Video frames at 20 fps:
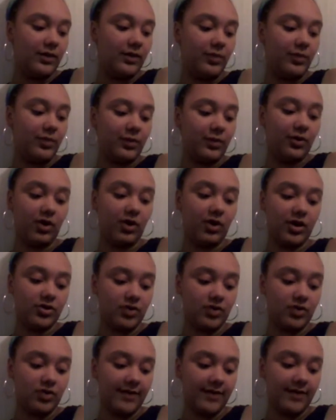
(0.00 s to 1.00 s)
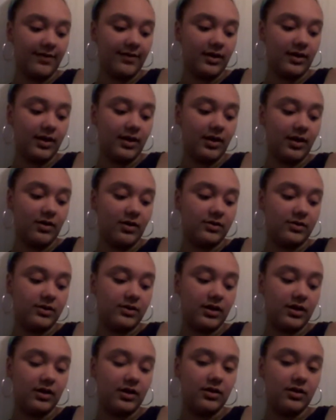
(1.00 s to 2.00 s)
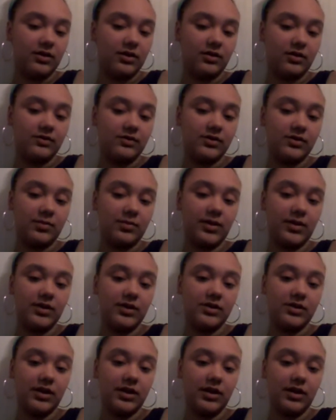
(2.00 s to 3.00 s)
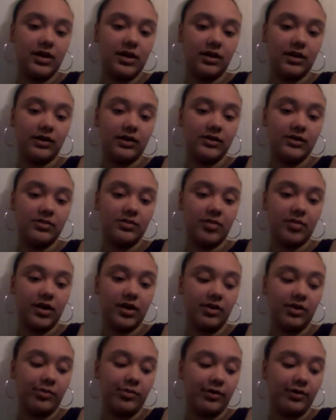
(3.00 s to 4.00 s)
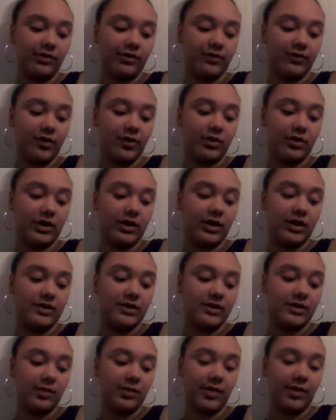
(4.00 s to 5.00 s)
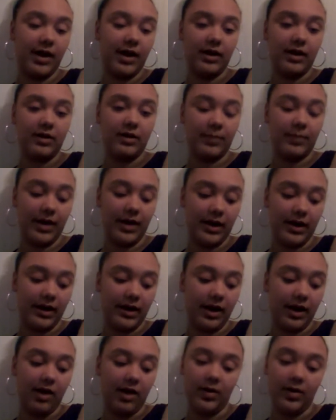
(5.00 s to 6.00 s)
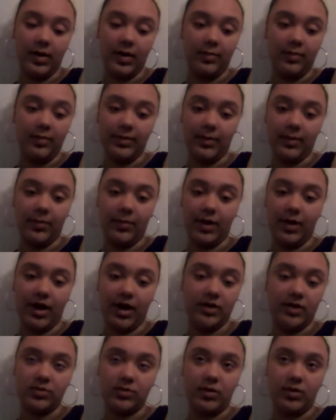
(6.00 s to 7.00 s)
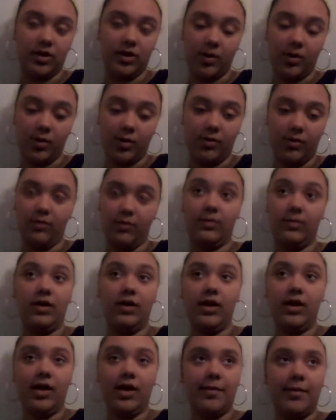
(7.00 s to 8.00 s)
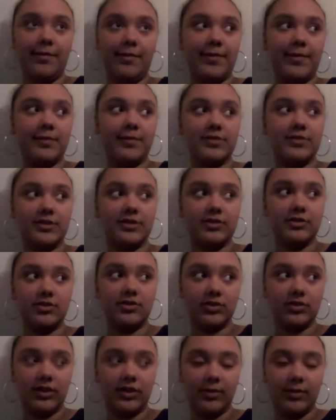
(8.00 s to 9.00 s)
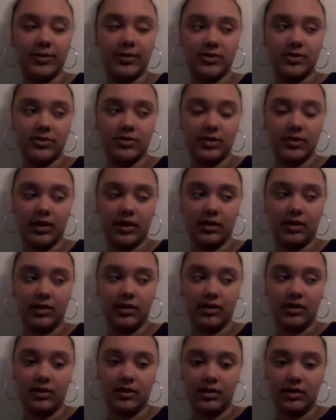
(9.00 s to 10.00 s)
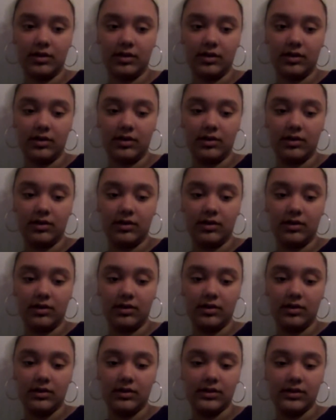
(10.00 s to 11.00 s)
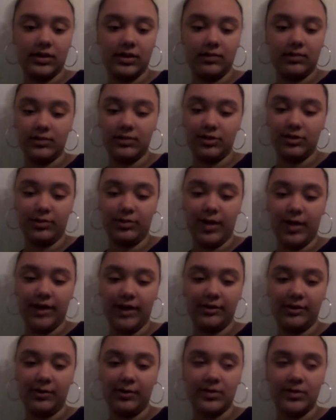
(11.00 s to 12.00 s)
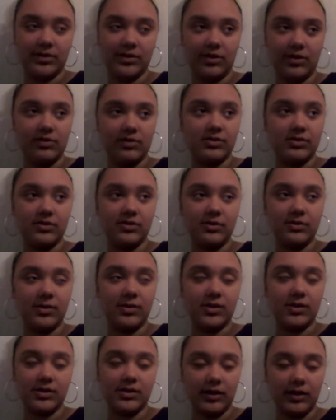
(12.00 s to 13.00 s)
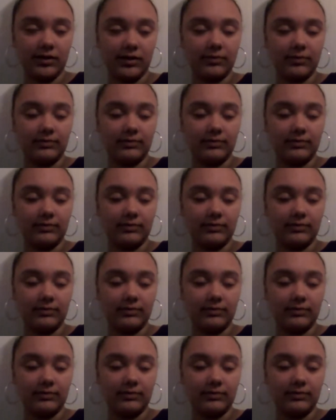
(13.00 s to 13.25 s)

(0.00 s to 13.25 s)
we were caught in traffic, and I was like, if somebody's like killing somebody in the middle of the road and needs help hiding the body, I'll help them, but I just want to go home. My mom just looked at me. She was like, is that what your mind always goes to? And I was like,